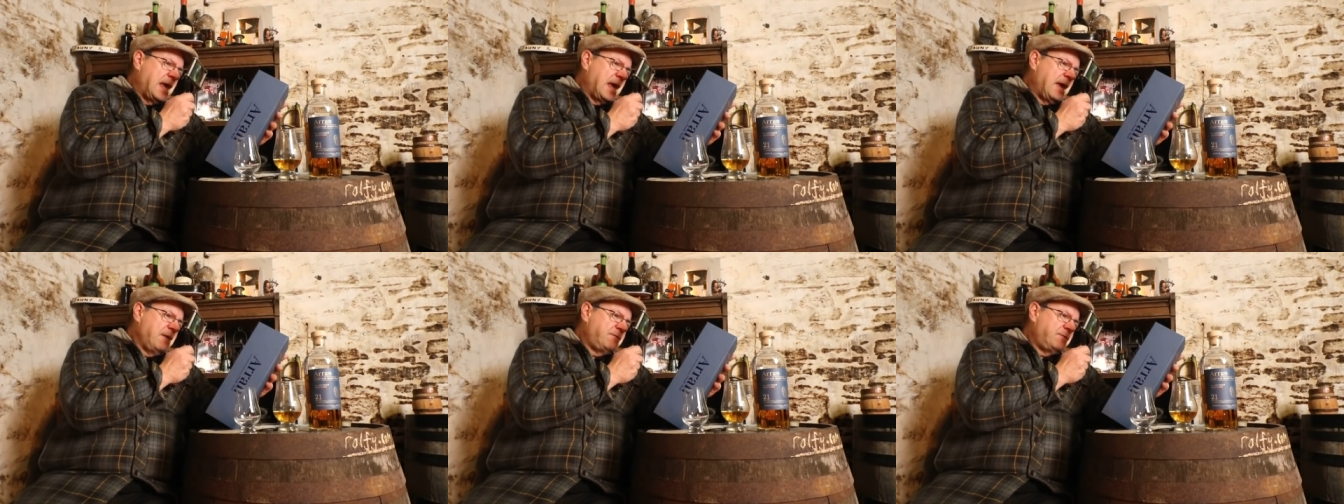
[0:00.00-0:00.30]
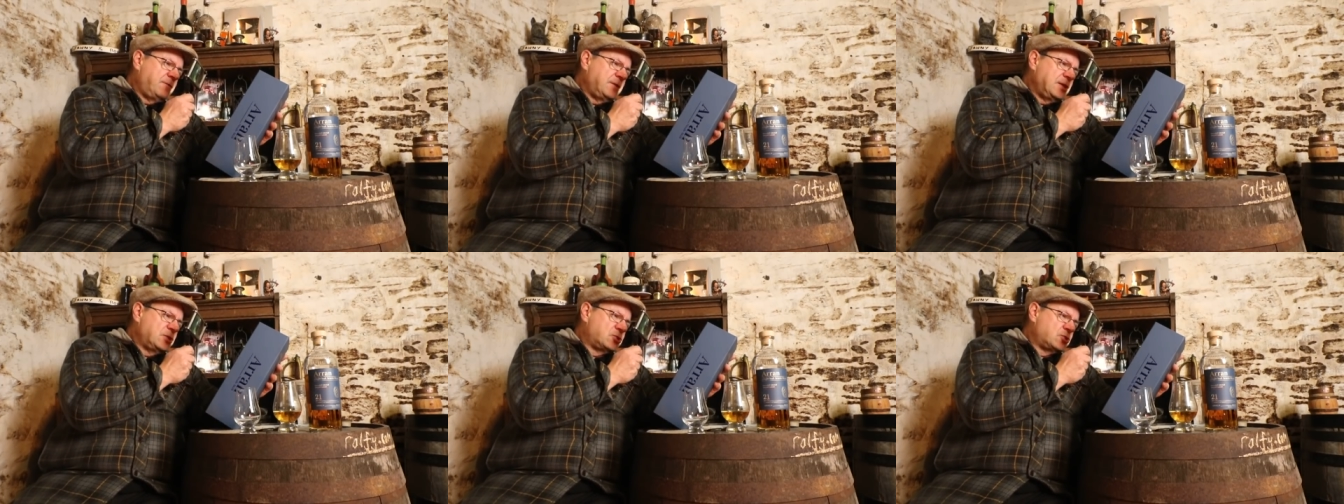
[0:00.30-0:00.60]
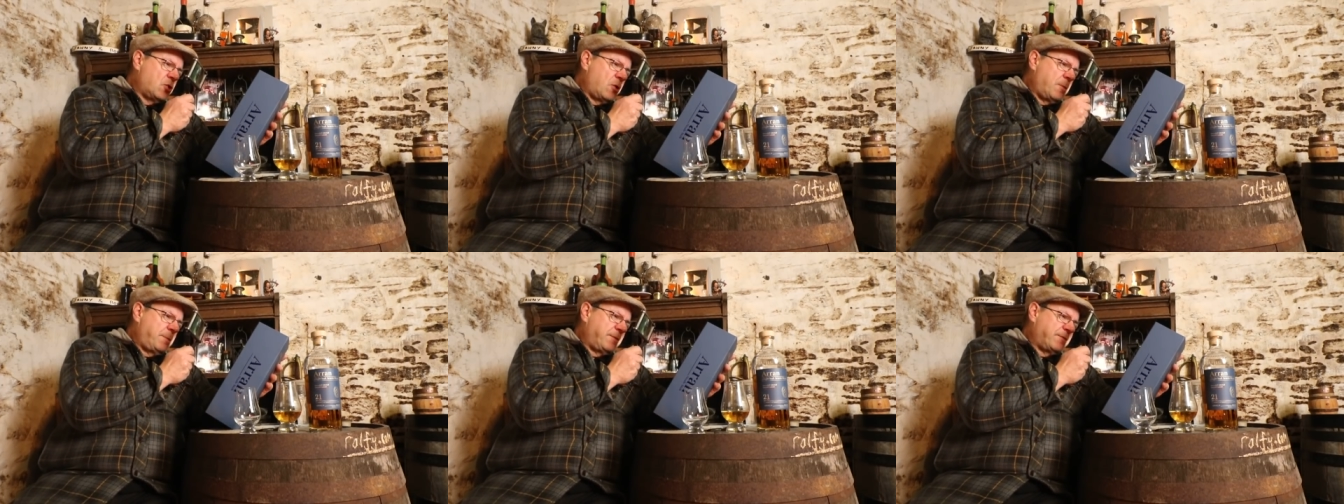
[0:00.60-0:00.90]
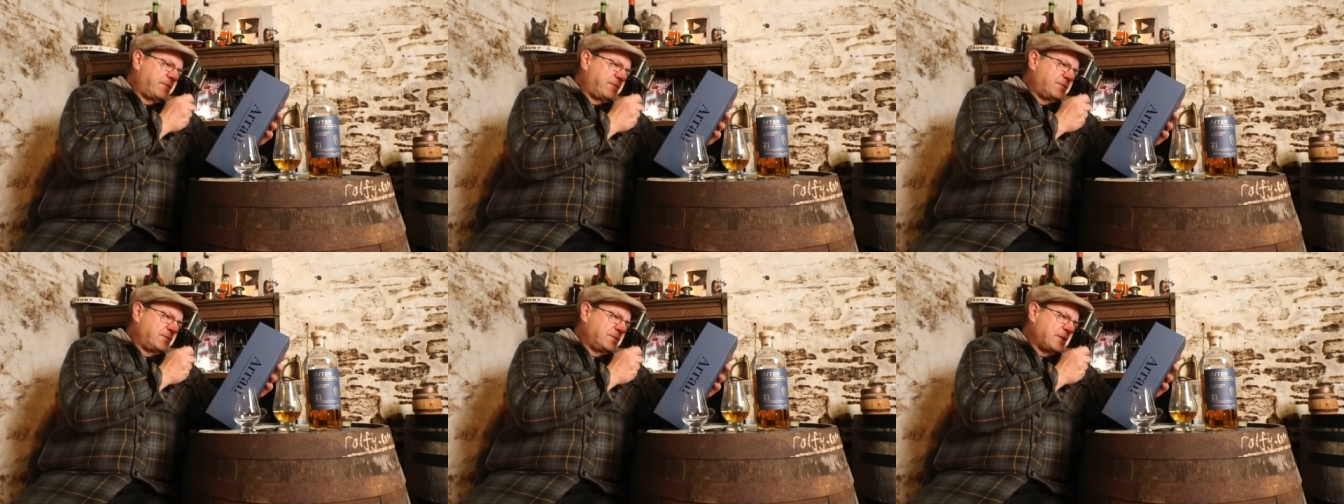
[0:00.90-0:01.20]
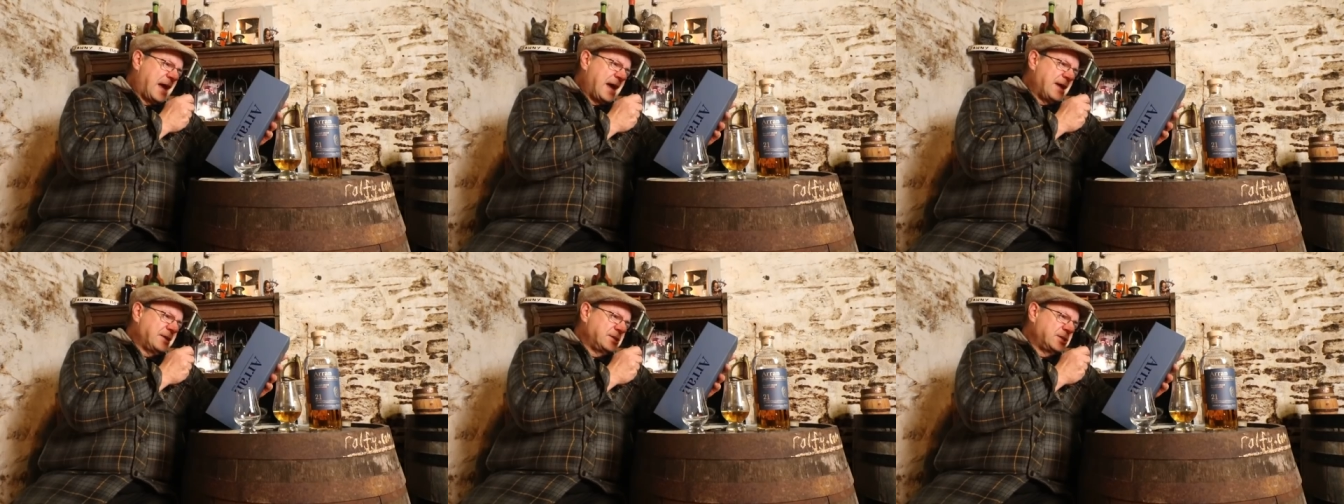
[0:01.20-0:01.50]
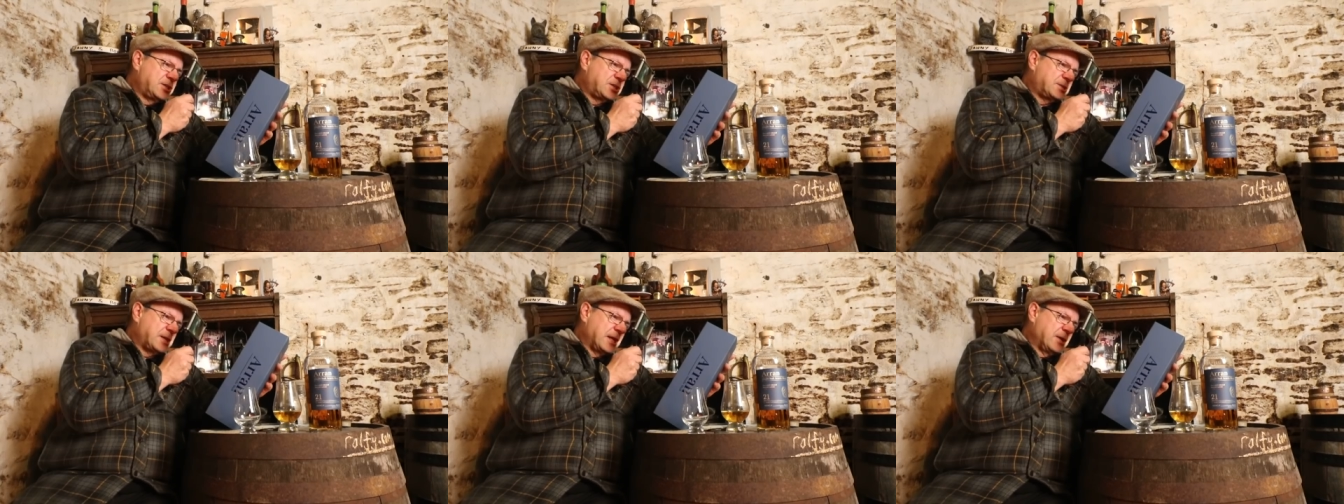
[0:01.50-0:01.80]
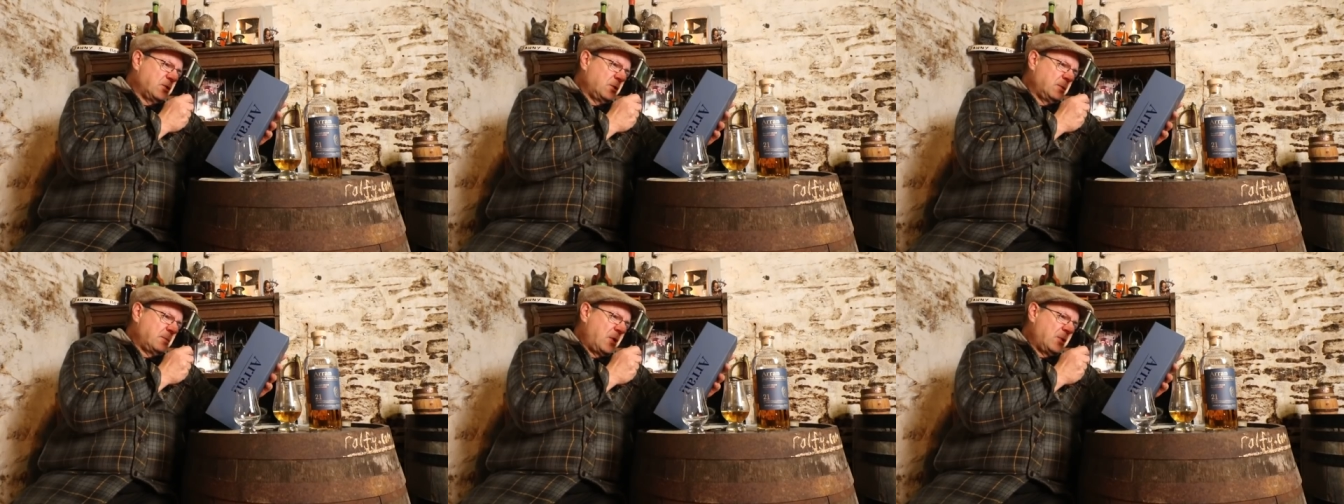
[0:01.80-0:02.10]
Every drop of average
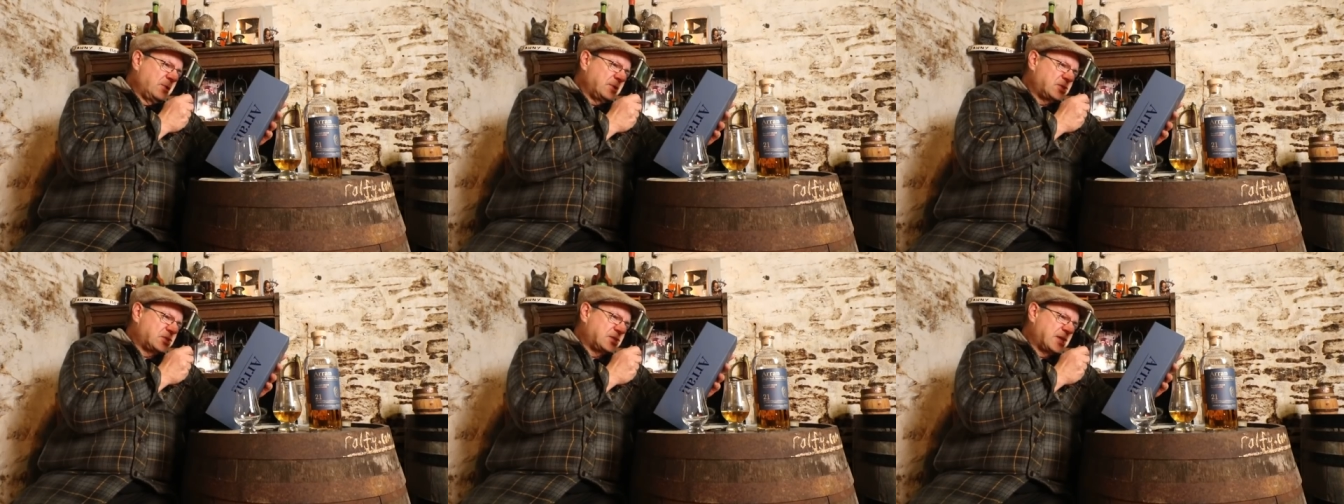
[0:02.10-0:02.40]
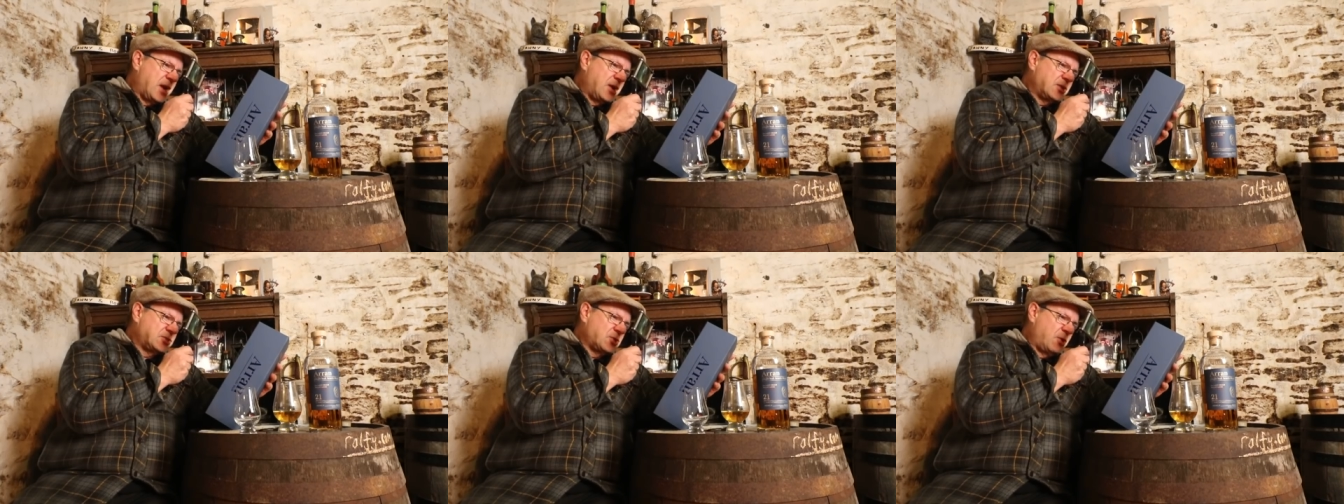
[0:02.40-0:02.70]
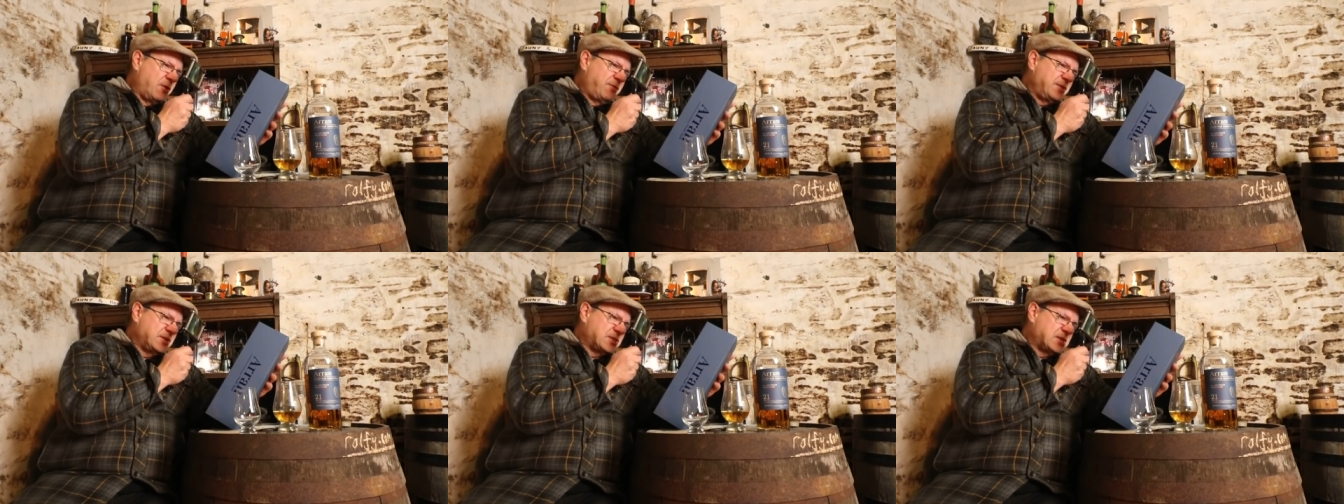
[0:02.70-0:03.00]
single malt starts off